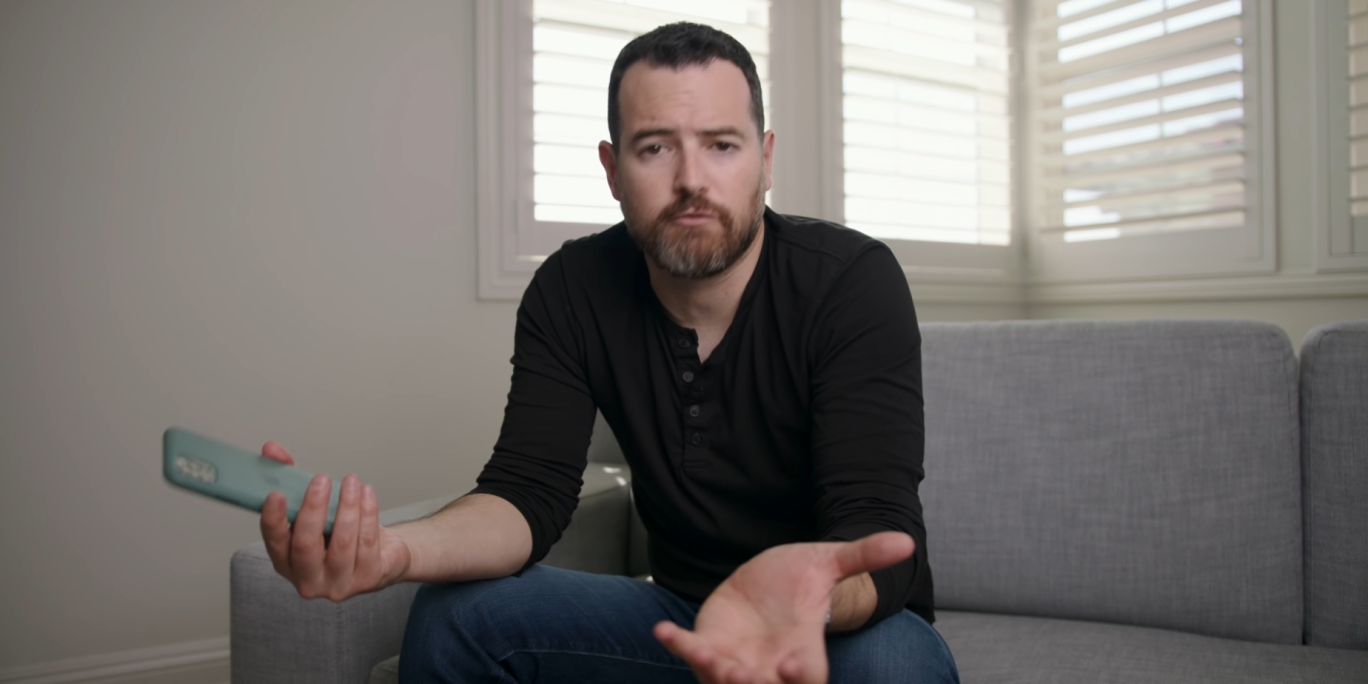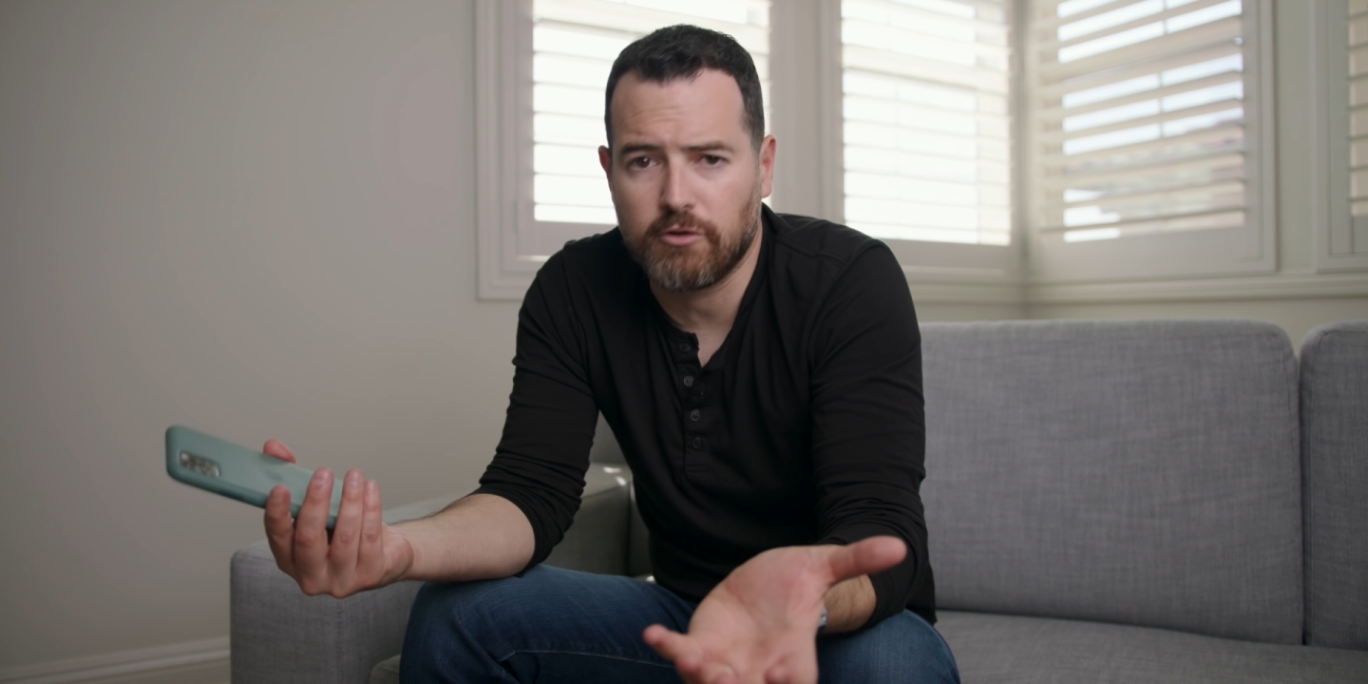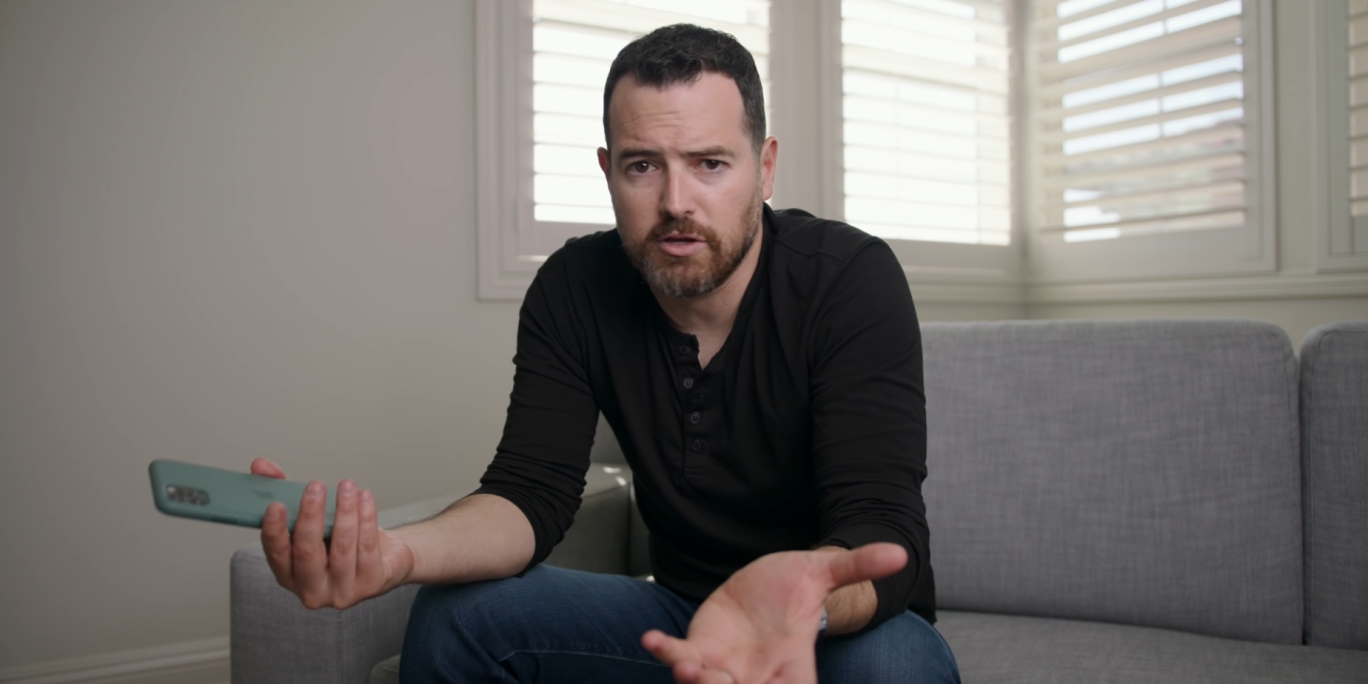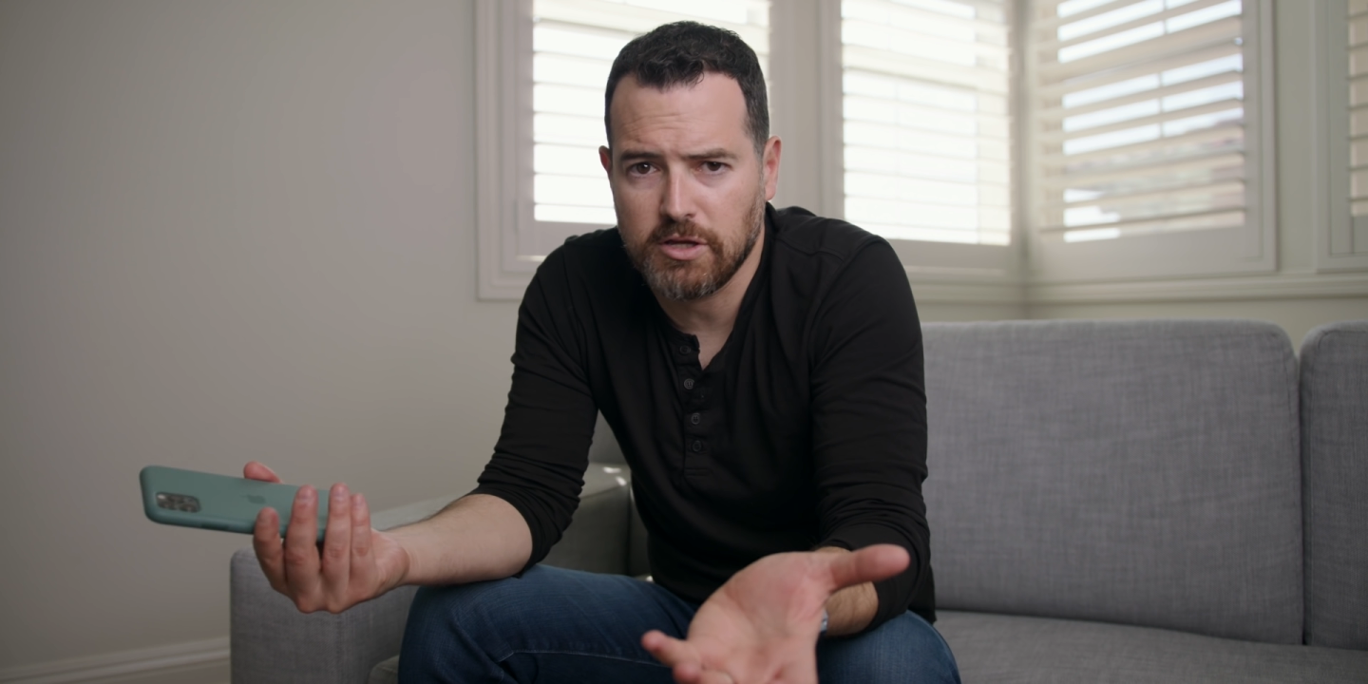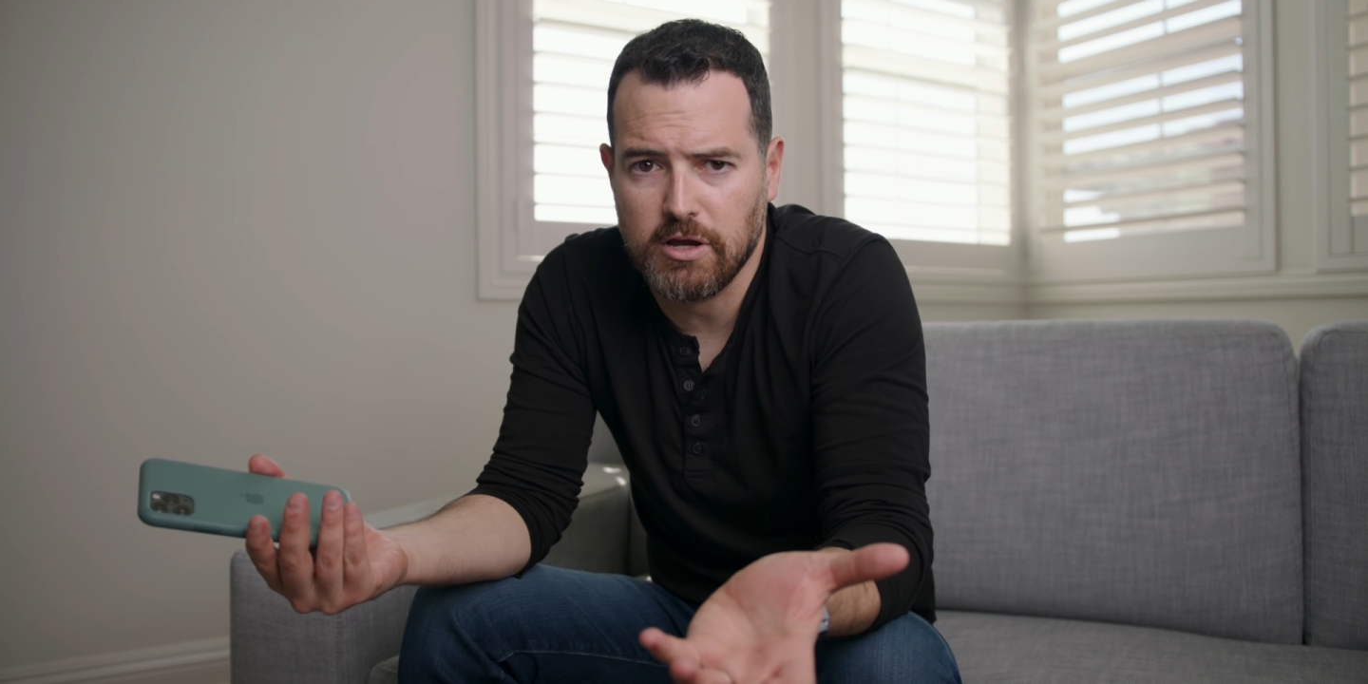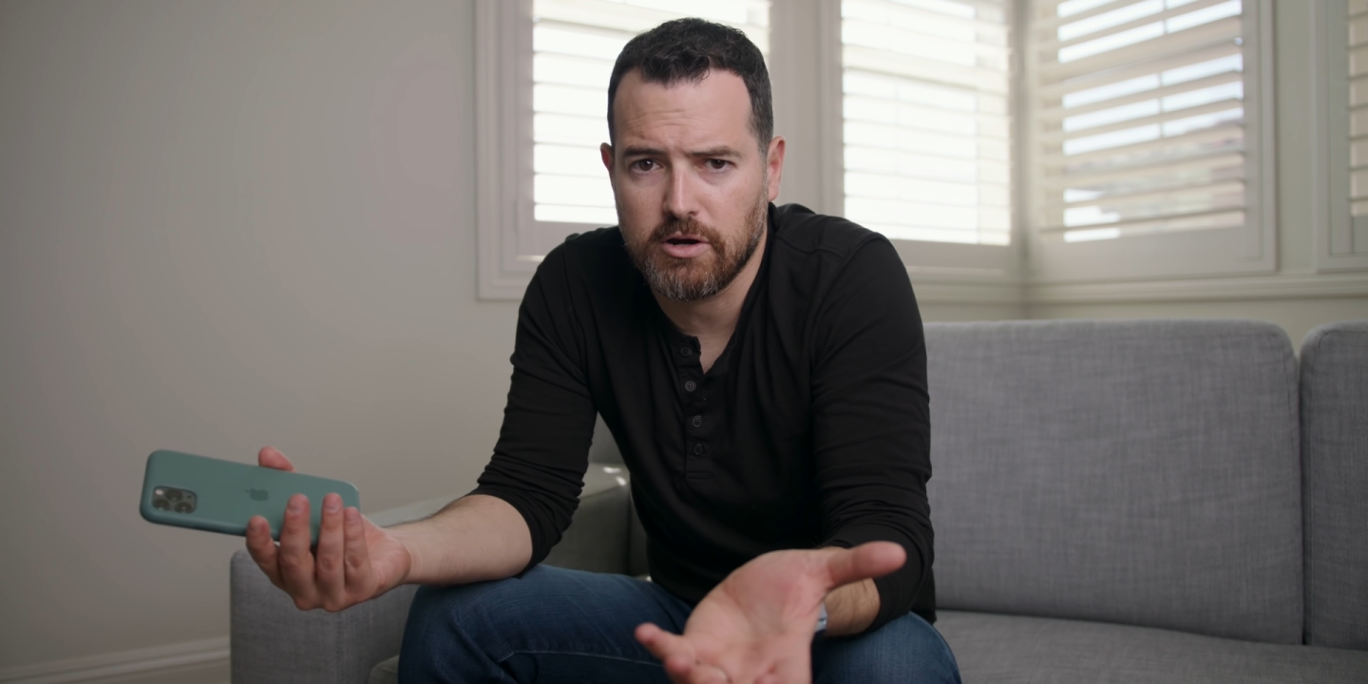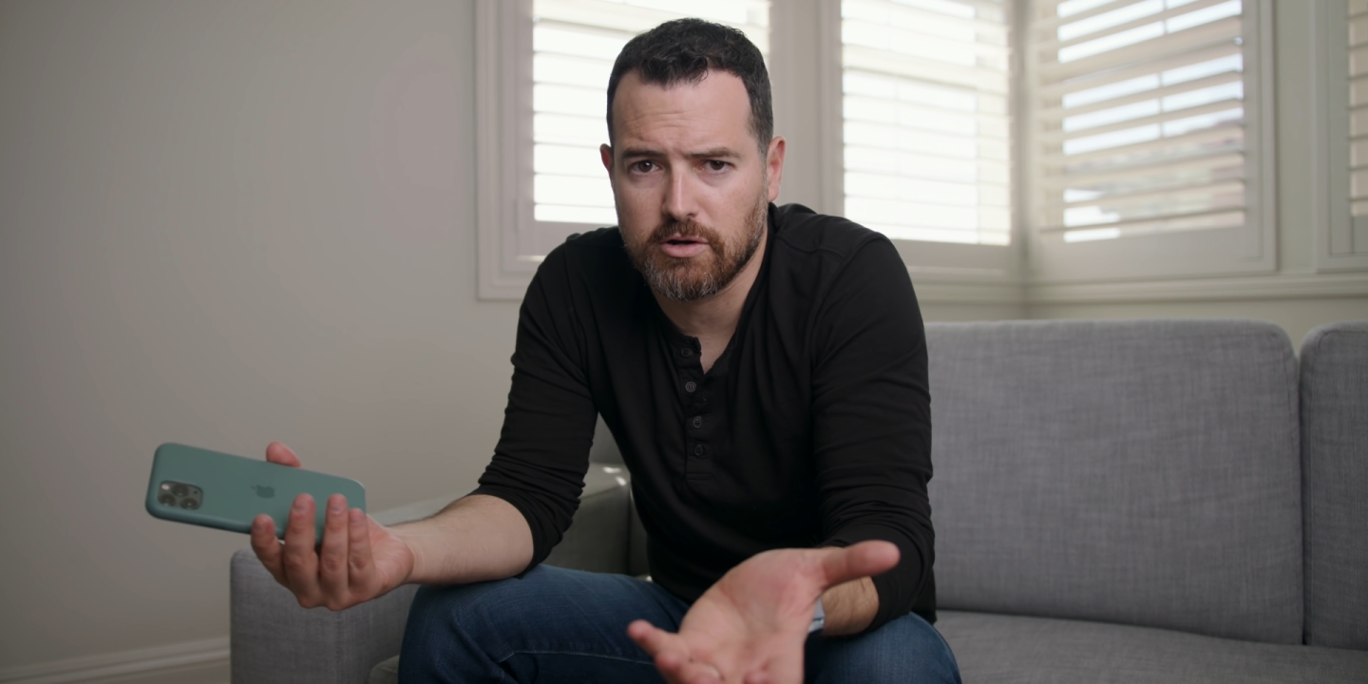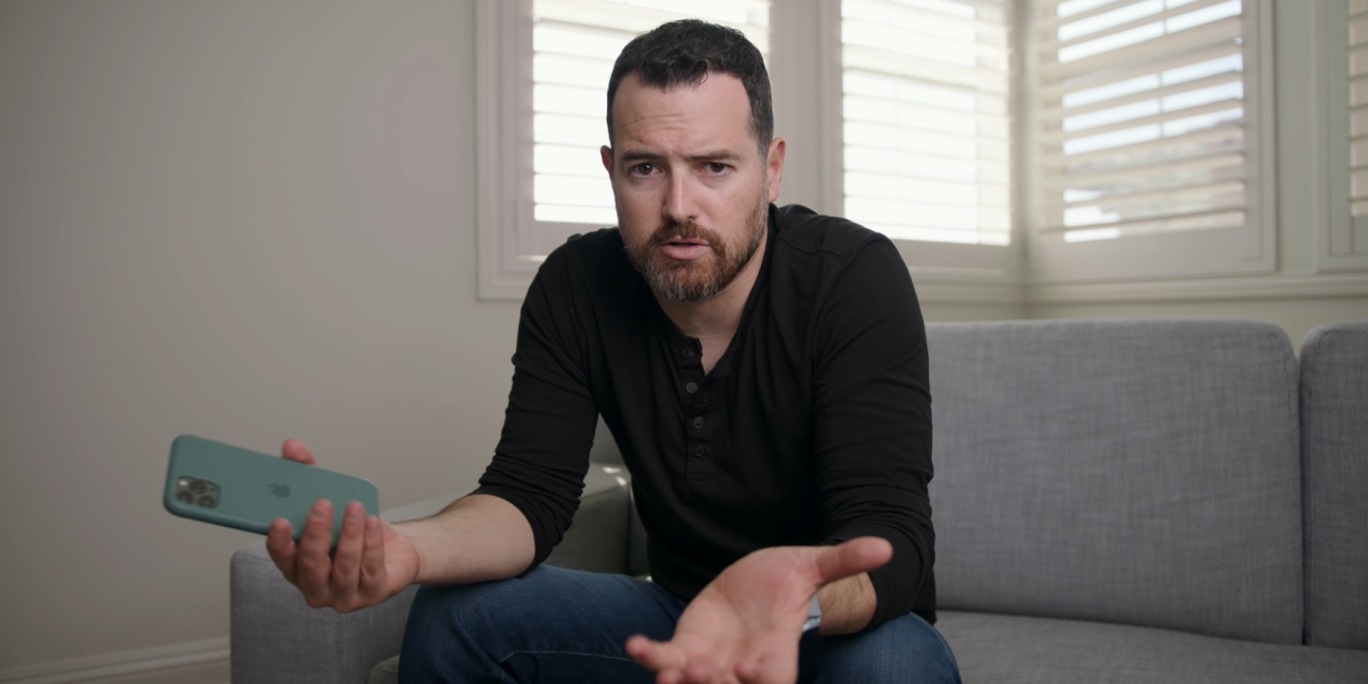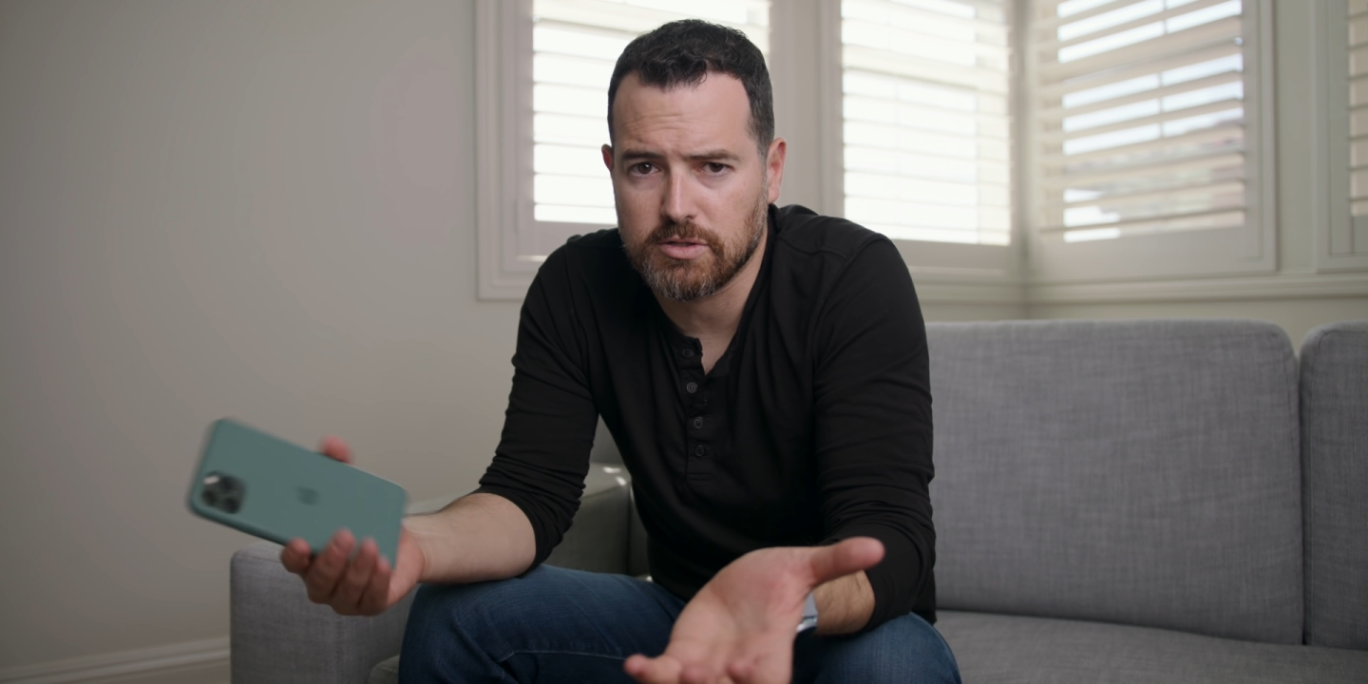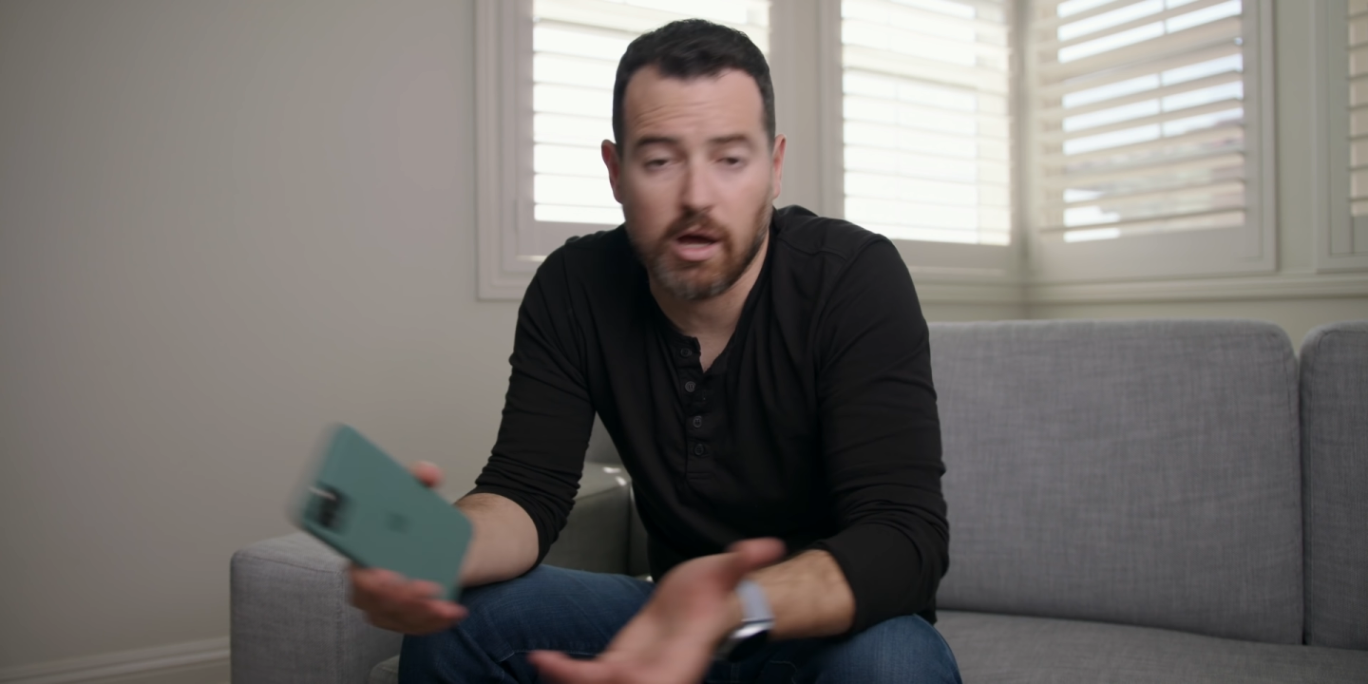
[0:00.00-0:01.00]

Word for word: for years